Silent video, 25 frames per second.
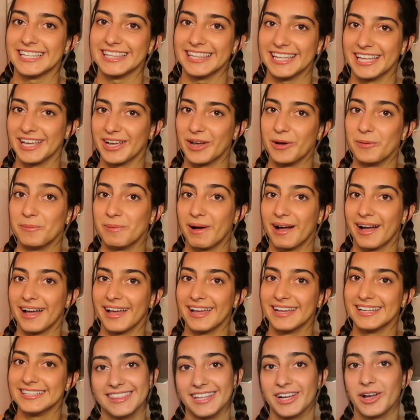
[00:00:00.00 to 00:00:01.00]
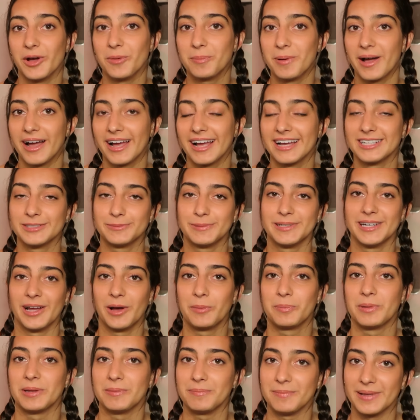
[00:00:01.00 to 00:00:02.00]
Lingopie. Lingopie has been
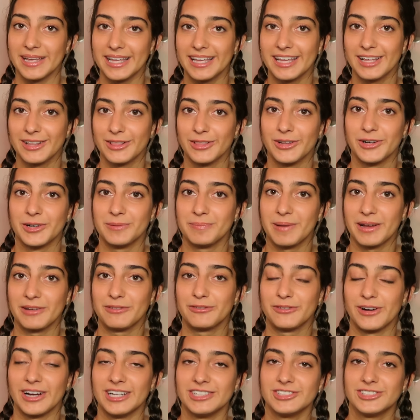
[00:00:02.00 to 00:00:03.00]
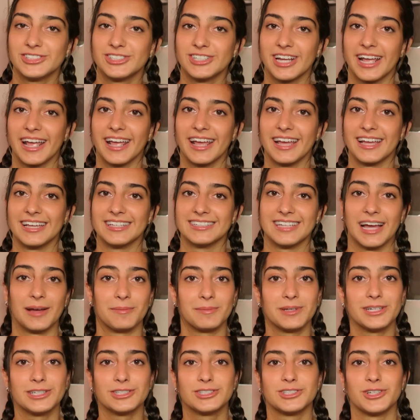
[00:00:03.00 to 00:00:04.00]
helping me learn my French, and I'm
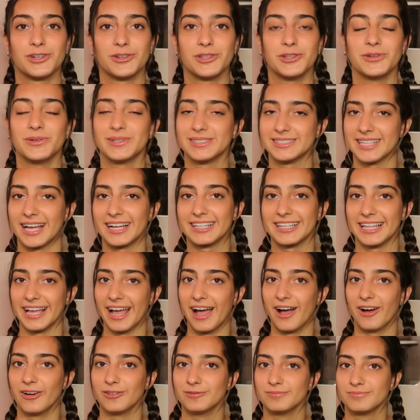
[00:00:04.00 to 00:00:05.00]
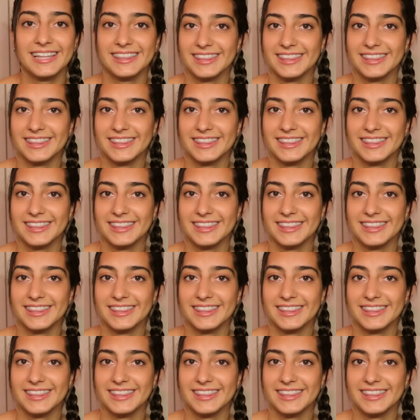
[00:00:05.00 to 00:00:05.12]
gonna show you exactly how.